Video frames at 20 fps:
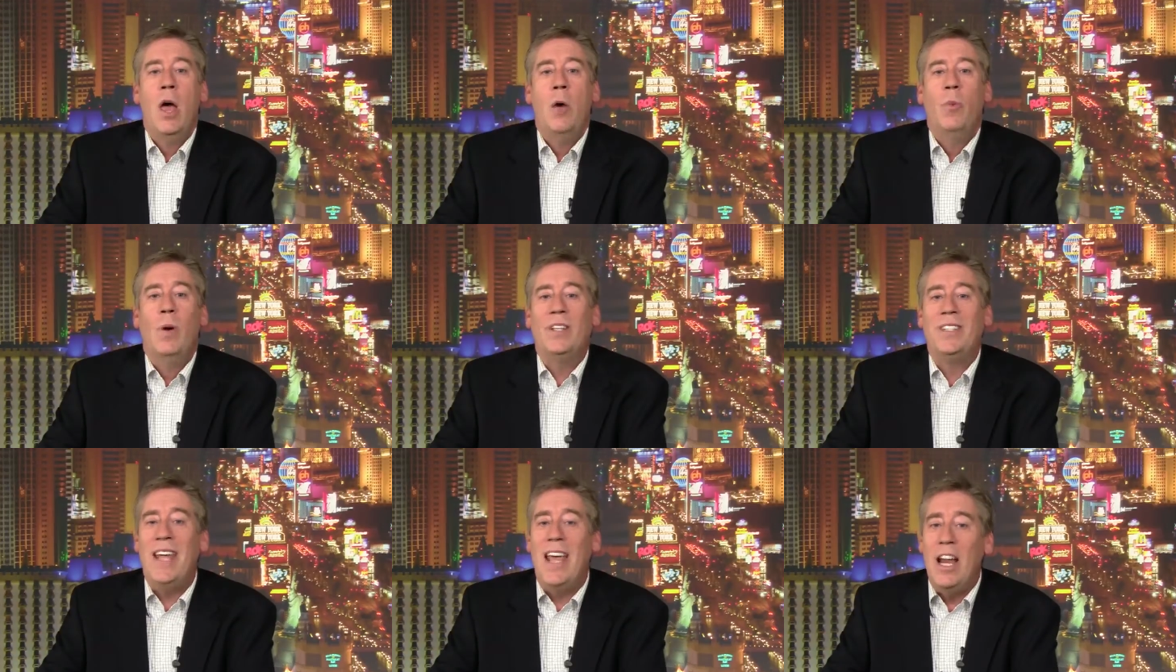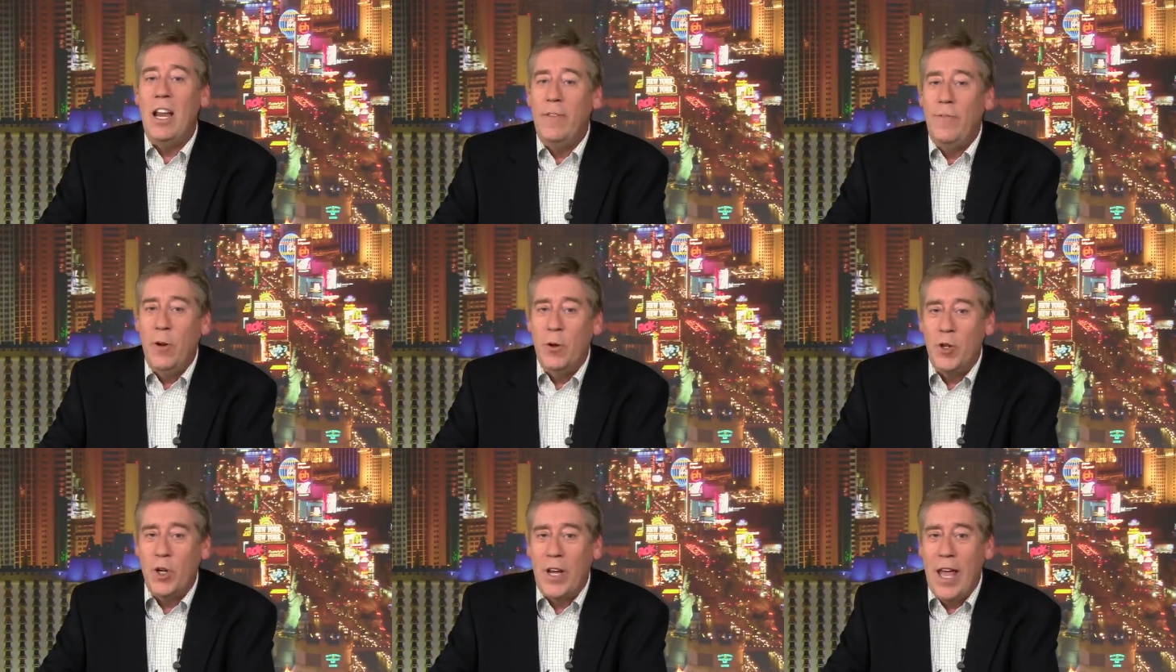Well, to any
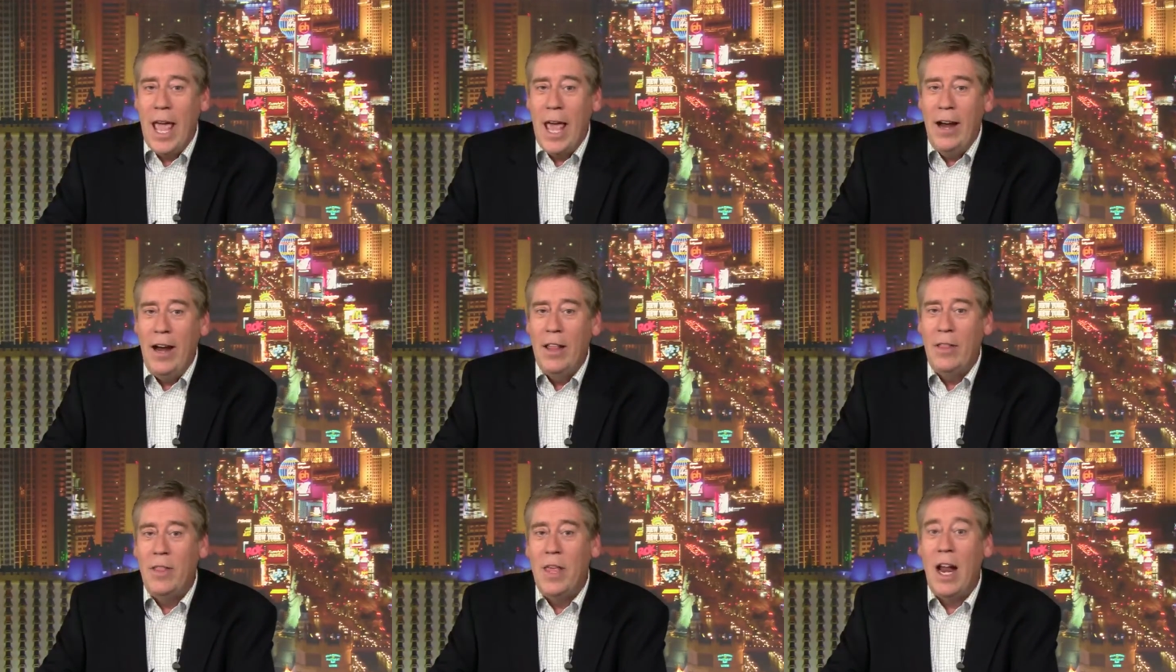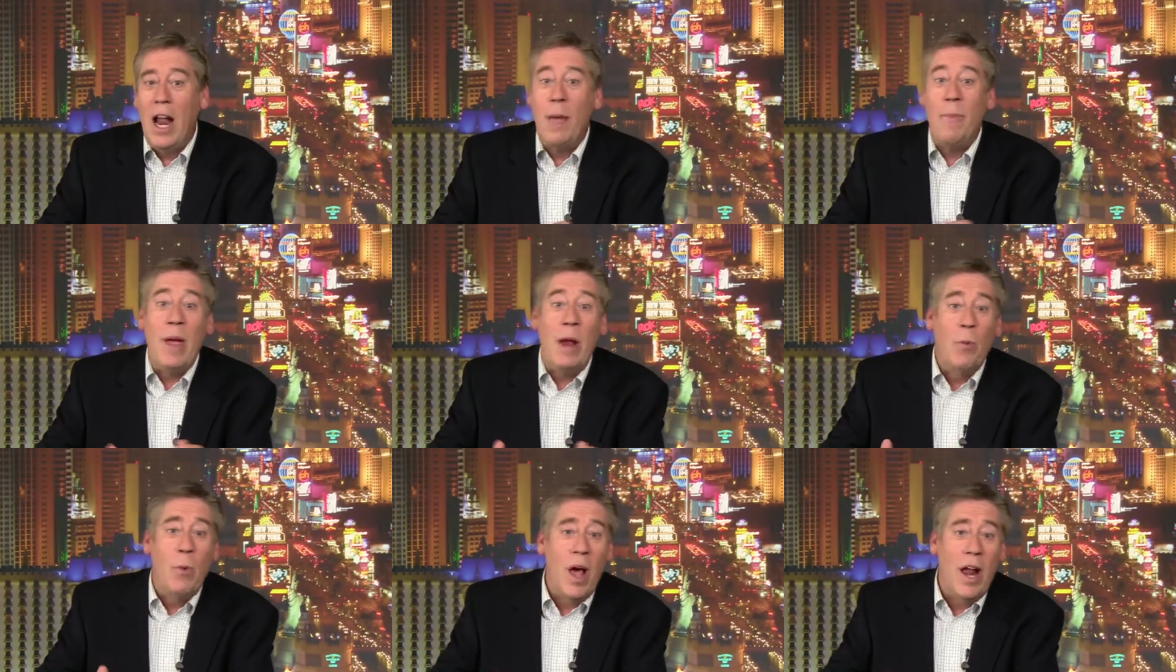future candidate that I
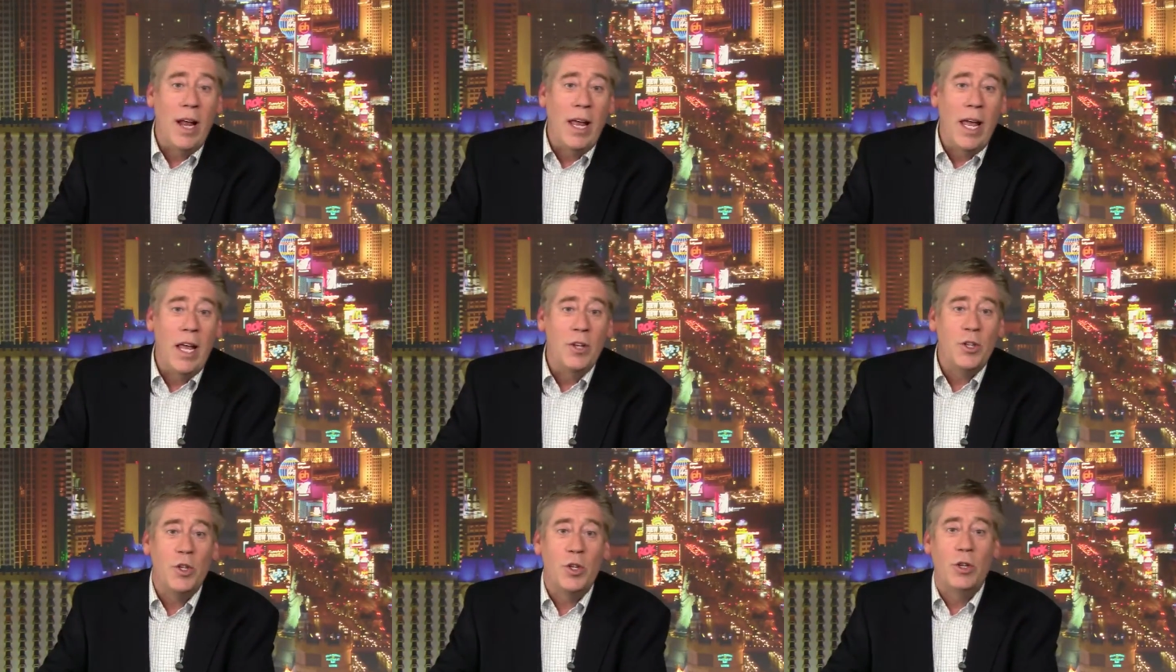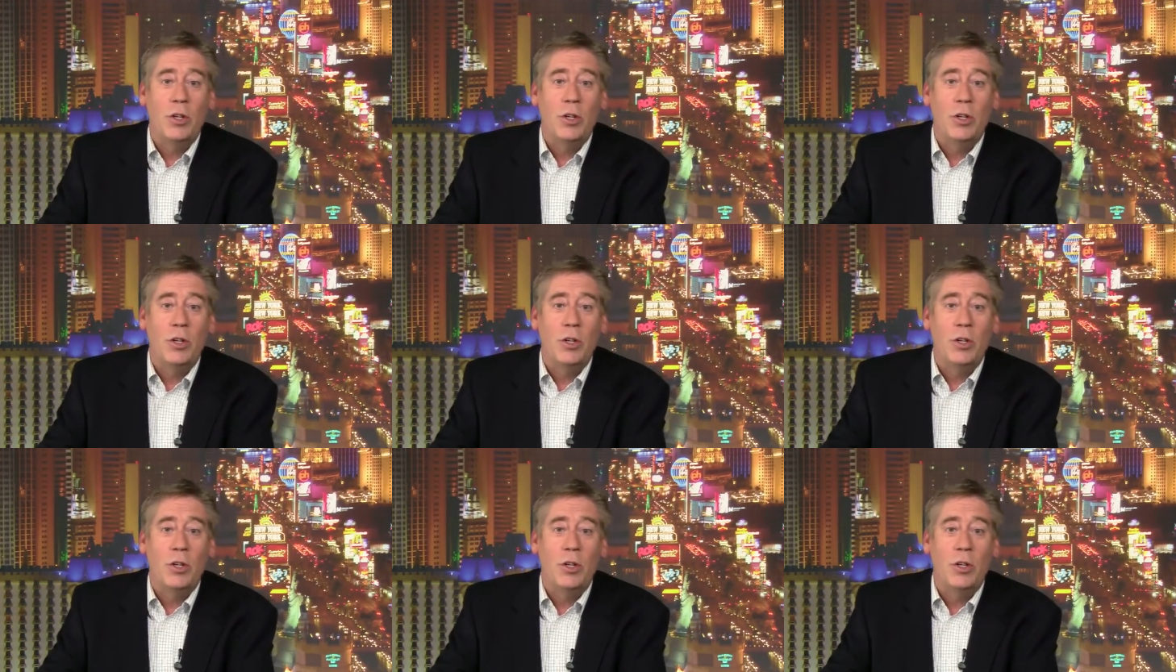may run against,